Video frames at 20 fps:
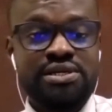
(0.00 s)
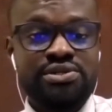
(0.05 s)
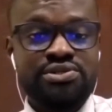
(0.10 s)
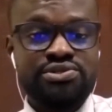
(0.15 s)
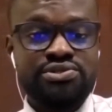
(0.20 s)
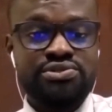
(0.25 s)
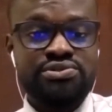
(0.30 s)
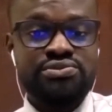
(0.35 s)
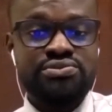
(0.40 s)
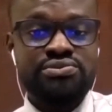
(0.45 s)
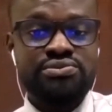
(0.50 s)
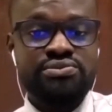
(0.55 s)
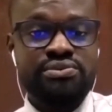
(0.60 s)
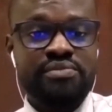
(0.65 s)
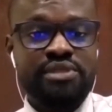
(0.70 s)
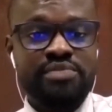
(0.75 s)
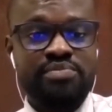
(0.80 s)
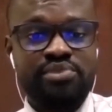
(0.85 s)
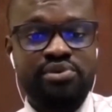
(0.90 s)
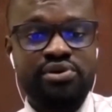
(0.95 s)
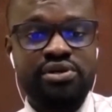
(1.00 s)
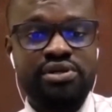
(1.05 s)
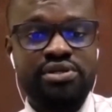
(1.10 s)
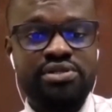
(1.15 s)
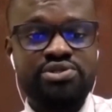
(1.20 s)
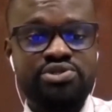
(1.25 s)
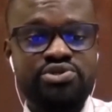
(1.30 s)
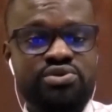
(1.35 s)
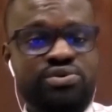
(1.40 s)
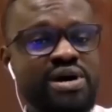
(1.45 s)
to the point.
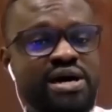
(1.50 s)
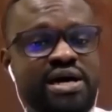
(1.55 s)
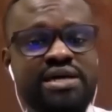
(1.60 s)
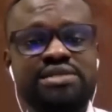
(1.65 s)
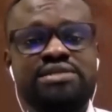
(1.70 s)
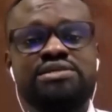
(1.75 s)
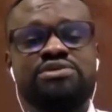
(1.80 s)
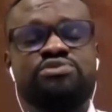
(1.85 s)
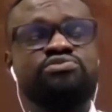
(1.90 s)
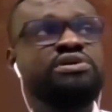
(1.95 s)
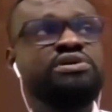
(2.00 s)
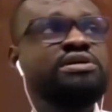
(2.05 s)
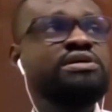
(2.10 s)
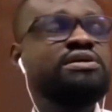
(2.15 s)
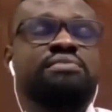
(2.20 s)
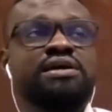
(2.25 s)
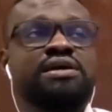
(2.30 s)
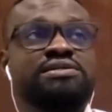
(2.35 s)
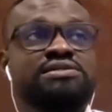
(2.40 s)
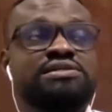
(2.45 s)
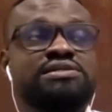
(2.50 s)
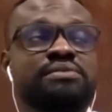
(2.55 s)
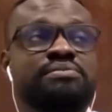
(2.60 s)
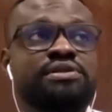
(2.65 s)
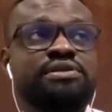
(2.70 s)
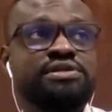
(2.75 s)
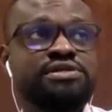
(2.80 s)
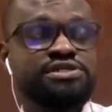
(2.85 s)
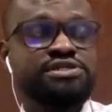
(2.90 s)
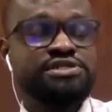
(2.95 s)
So why did we
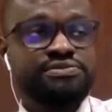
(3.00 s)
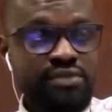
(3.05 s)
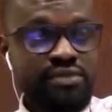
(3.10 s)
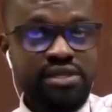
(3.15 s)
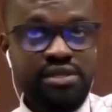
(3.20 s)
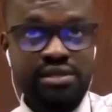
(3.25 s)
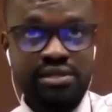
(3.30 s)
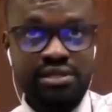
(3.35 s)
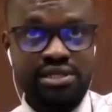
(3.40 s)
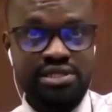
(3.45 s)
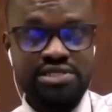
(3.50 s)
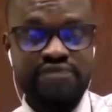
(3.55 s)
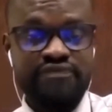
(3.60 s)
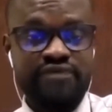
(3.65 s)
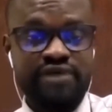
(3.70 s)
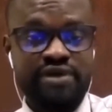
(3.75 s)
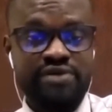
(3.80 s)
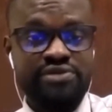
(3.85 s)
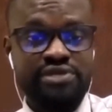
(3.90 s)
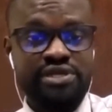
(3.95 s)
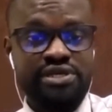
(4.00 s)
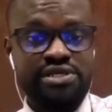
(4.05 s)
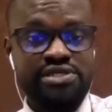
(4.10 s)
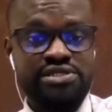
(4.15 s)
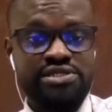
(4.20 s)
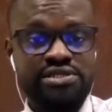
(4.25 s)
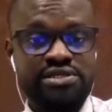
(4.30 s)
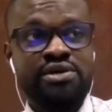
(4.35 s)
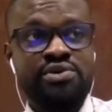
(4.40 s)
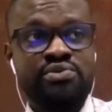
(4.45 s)
establish this
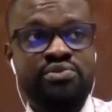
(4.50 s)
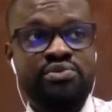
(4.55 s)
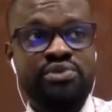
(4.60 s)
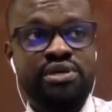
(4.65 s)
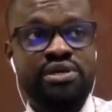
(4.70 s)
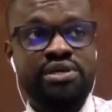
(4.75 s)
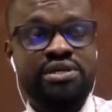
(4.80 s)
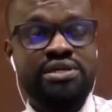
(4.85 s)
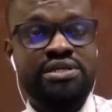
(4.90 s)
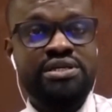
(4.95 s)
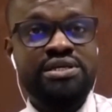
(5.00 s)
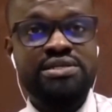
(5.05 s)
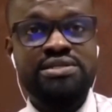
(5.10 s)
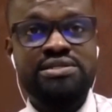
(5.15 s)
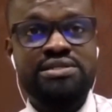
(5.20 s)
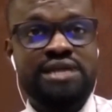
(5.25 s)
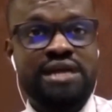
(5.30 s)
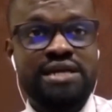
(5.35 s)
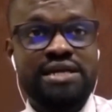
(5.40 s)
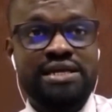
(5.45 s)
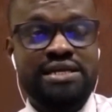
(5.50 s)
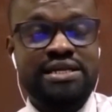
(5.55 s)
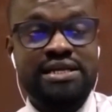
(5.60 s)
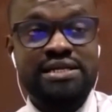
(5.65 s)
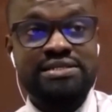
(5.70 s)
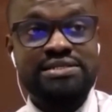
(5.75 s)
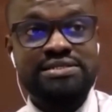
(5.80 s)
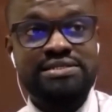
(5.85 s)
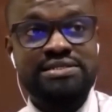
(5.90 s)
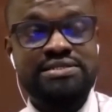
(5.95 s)
foundation? We did an
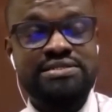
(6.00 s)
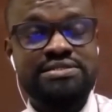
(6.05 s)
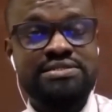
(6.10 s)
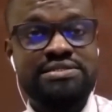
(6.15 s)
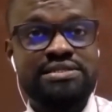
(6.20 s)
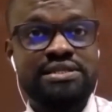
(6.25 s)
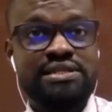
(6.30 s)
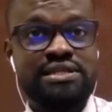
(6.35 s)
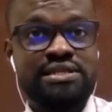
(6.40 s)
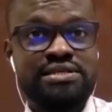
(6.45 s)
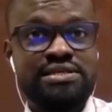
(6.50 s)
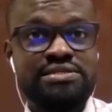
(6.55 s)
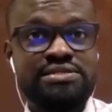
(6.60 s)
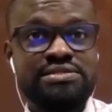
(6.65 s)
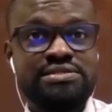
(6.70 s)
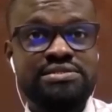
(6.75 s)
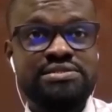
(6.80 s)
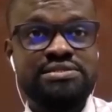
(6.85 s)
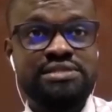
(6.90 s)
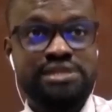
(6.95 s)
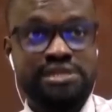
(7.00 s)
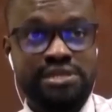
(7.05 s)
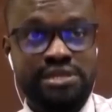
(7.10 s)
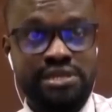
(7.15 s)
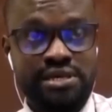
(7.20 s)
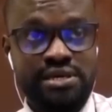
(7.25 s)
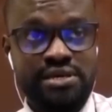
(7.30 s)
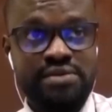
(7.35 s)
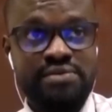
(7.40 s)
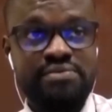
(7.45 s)
analysis this
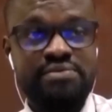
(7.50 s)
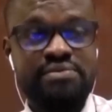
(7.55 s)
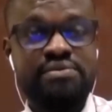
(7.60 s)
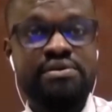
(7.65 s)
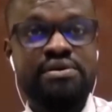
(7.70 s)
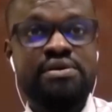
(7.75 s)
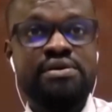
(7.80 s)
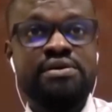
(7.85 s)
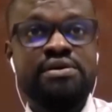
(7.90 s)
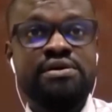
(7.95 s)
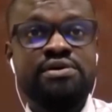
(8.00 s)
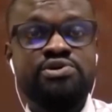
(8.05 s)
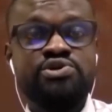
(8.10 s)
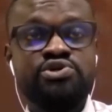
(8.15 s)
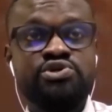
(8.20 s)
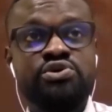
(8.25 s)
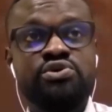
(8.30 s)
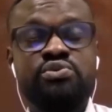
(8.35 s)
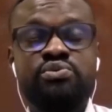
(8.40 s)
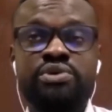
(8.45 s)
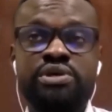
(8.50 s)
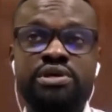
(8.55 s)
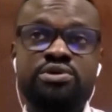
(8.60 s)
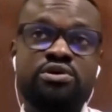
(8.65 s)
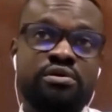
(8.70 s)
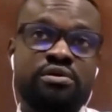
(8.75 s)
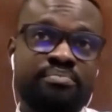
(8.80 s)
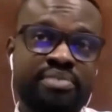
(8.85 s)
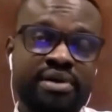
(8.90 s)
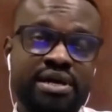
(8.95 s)
year. So we
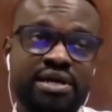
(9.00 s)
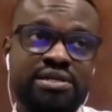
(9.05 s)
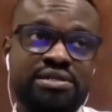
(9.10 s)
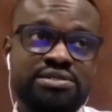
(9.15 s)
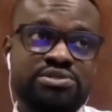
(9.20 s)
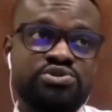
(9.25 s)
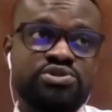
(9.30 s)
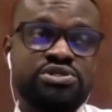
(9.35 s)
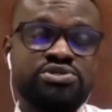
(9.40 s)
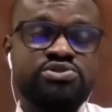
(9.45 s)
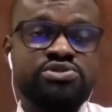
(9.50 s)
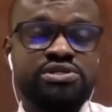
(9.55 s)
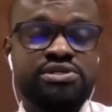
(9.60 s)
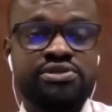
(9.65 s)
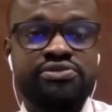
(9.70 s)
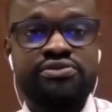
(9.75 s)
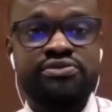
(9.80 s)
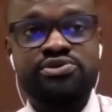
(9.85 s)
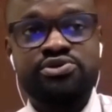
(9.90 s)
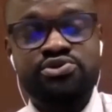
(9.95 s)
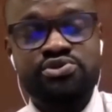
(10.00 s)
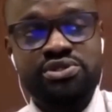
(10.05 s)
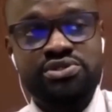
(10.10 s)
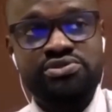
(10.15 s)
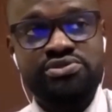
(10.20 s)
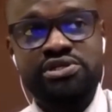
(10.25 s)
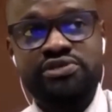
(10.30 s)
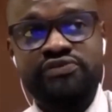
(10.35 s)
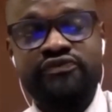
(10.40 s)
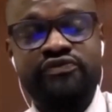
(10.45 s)
compared 2023 to
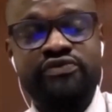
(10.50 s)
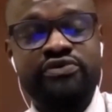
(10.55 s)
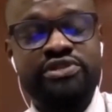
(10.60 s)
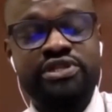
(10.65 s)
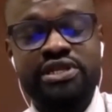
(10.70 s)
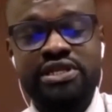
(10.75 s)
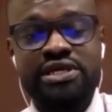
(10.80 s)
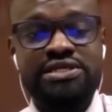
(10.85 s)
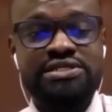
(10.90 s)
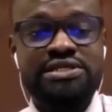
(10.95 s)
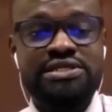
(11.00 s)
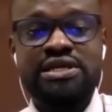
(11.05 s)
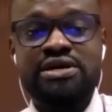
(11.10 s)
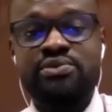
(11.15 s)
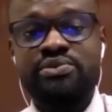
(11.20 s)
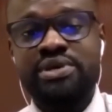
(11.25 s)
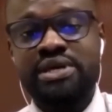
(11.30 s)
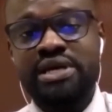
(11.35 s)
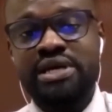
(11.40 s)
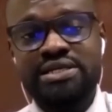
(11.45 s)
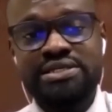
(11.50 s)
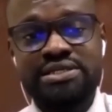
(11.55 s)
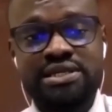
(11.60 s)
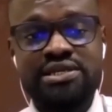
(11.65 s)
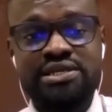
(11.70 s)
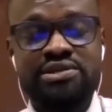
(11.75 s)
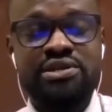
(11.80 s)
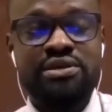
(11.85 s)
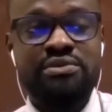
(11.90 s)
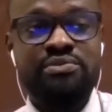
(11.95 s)
2024, the data that we had, and
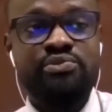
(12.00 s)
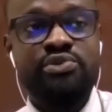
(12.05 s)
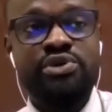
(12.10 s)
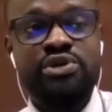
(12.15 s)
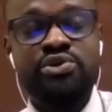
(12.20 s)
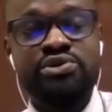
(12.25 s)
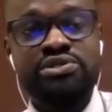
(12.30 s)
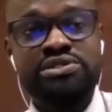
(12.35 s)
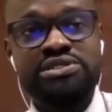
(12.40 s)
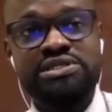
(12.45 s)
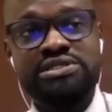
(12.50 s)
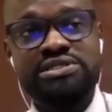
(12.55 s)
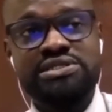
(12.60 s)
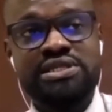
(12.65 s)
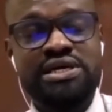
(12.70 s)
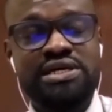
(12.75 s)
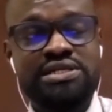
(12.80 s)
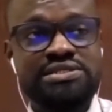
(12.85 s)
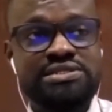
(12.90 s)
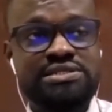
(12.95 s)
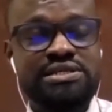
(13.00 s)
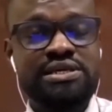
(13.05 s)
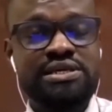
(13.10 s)
then we noticed that